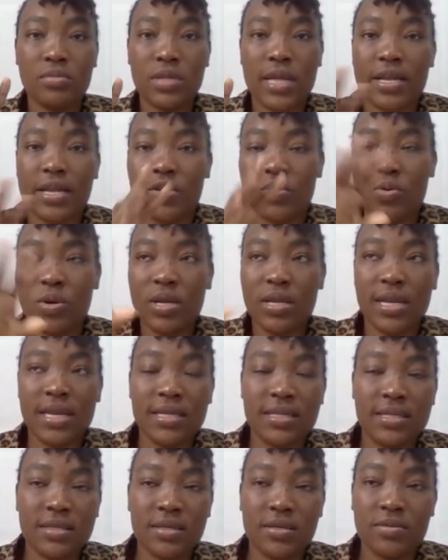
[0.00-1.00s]
like doing a
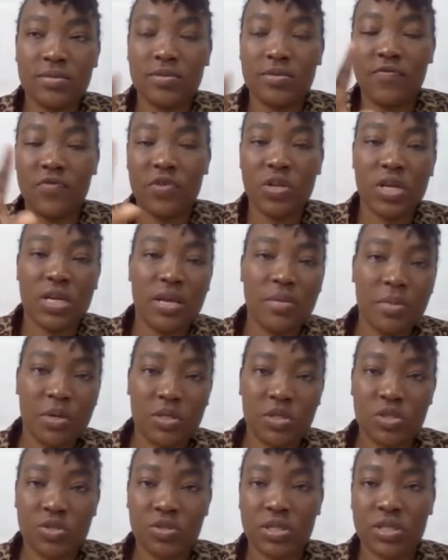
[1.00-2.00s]
little video
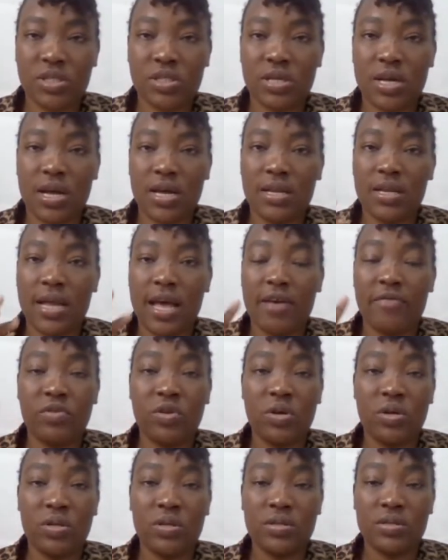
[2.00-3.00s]
demonstration. I've
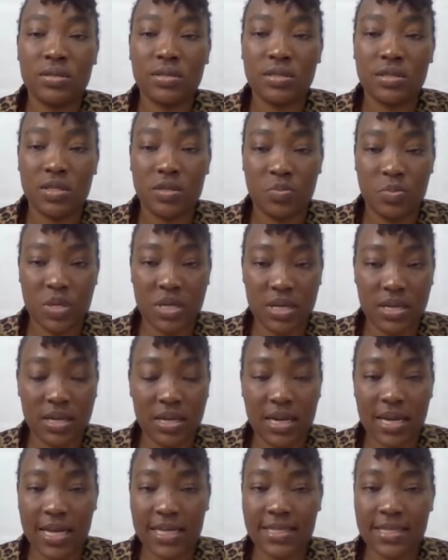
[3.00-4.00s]
done
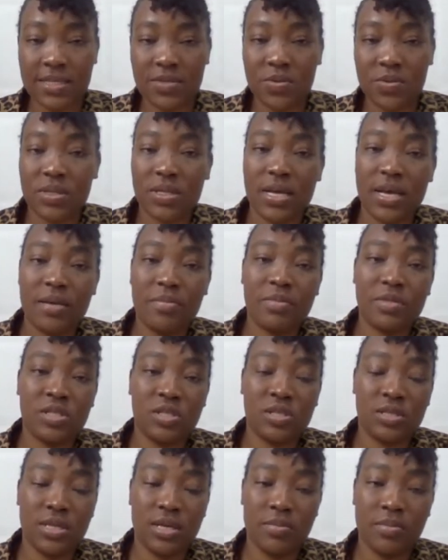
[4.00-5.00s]
speaking classes with them,
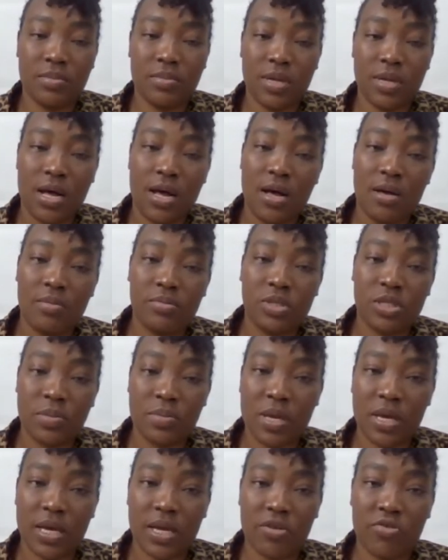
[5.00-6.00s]
teaching them
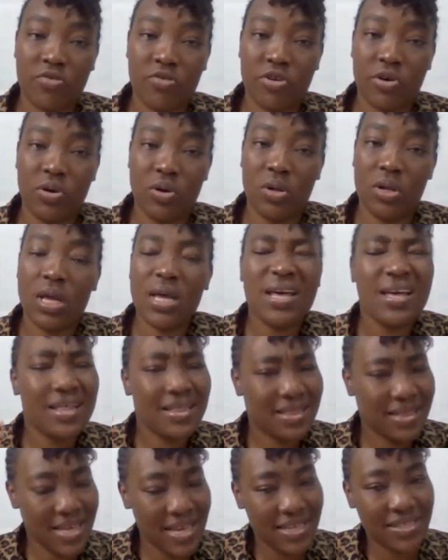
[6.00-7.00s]
Jamaican Creole,
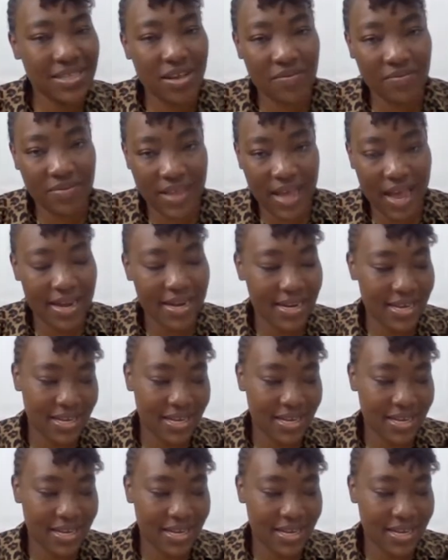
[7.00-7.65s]
things of that